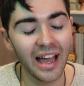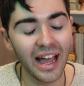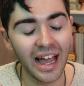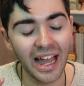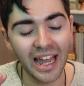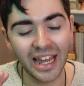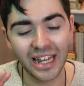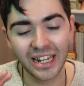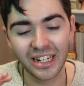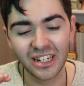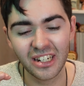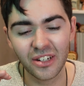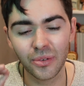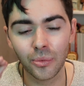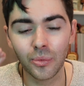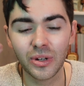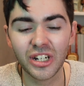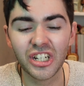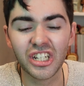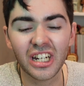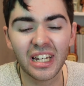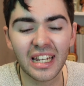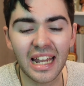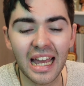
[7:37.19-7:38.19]
and when
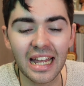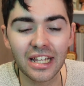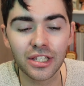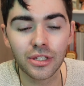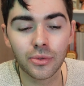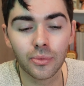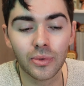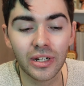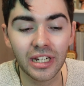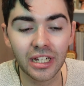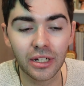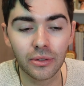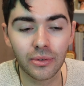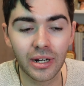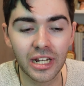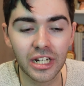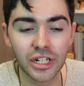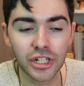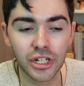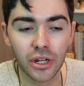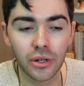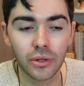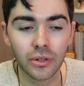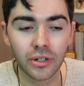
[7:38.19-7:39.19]
she lands a really great
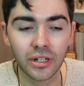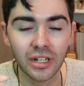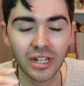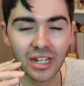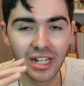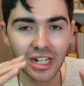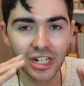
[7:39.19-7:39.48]
joke,